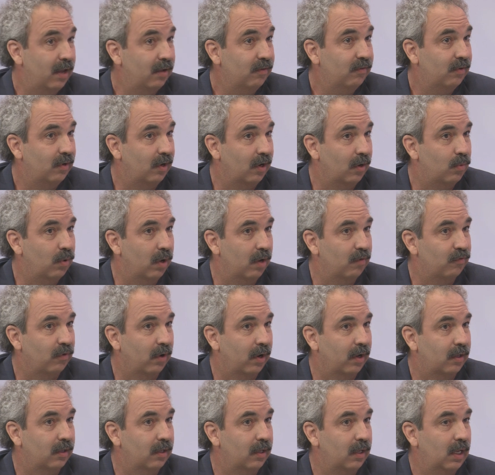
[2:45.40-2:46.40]
accident, quite
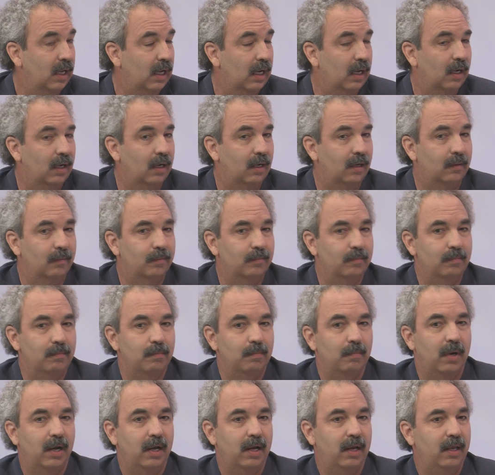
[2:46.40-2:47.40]
frankly.
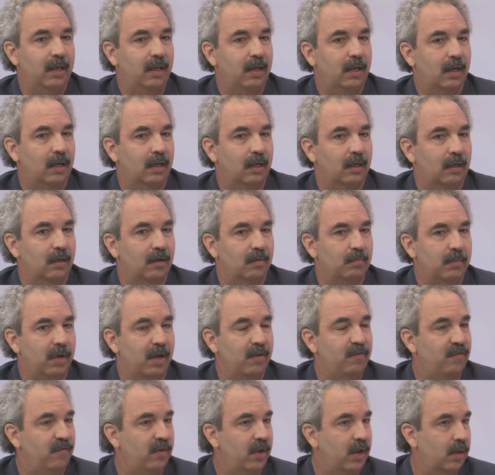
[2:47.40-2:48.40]
My
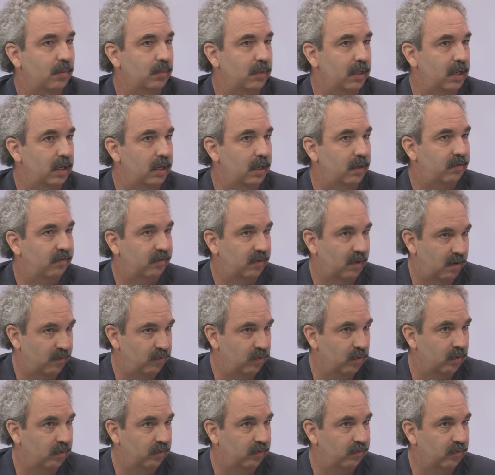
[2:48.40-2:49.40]
family
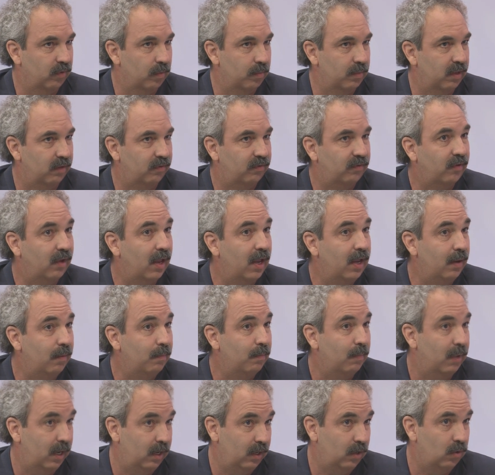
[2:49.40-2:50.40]
suffers from the
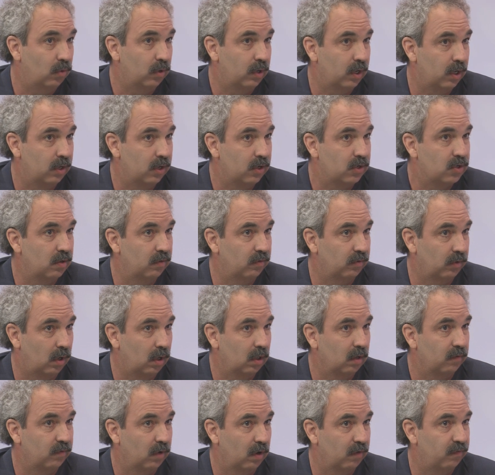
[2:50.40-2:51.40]
same medical conditions
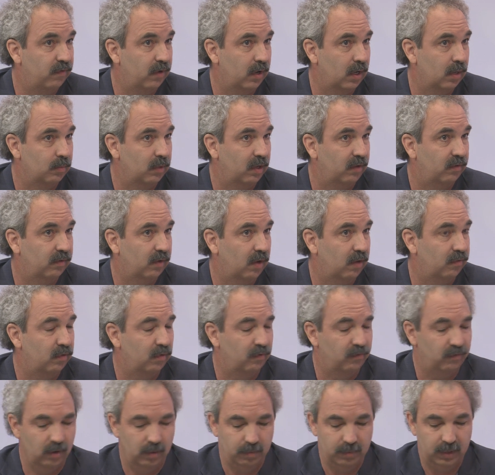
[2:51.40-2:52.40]
all of our families
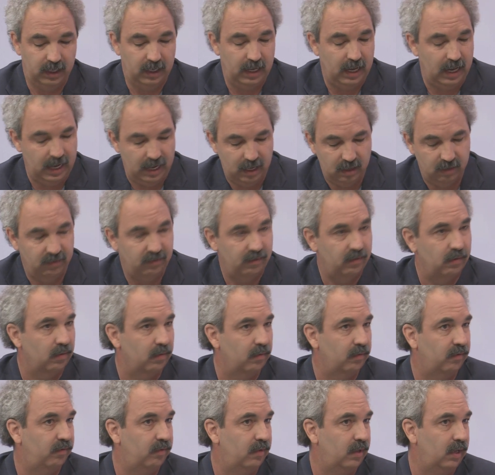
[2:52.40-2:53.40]
suffer from, the
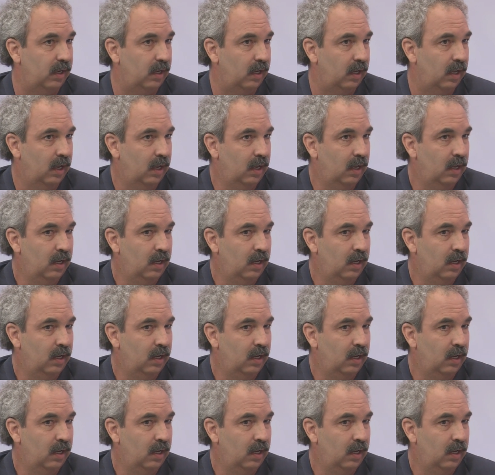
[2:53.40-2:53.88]
cancers, the